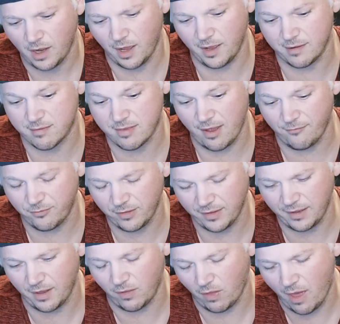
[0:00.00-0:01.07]
It's
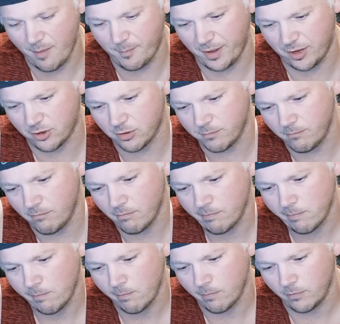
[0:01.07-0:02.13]
definitely a lot better
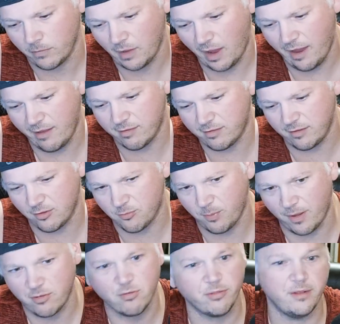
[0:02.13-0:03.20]
as the
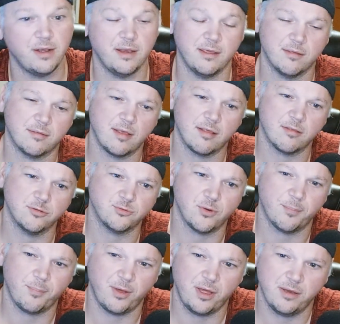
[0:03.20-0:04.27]
espresso than it is as a
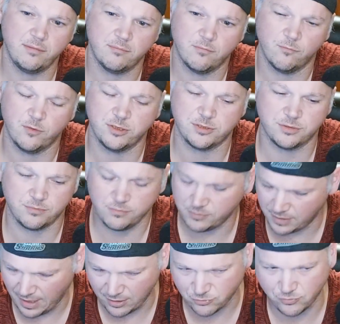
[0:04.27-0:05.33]
drip pot, which
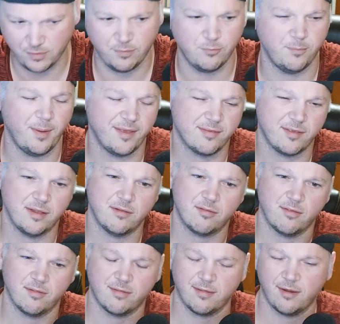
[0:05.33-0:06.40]
naturally would make
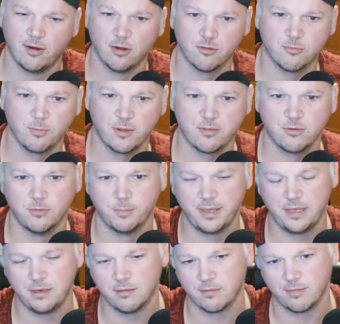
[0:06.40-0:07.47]
sense since they are espresso
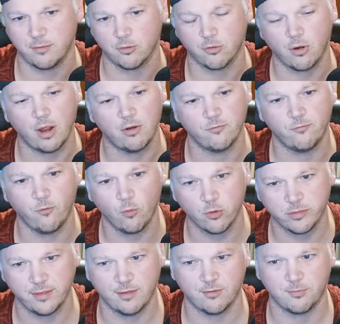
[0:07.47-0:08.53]
beans and they're ground
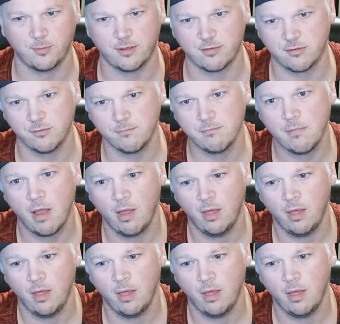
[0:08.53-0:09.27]
for the espresso.